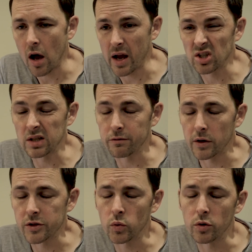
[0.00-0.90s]
I actually
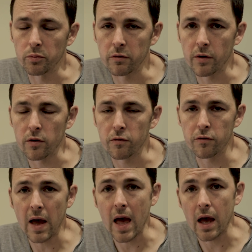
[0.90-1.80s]
felt it wouldn't be very
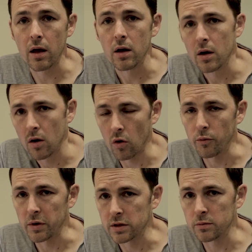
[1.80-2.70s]
fair
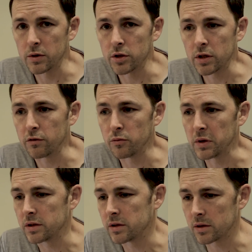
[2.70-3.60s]
on Mitsubishi for
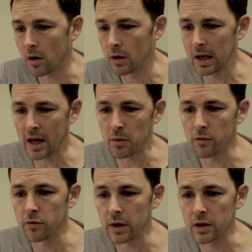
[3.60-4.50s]
me to start
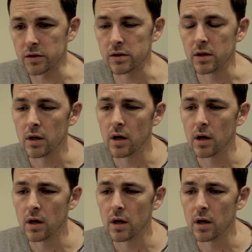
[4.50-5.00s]
claiming figures,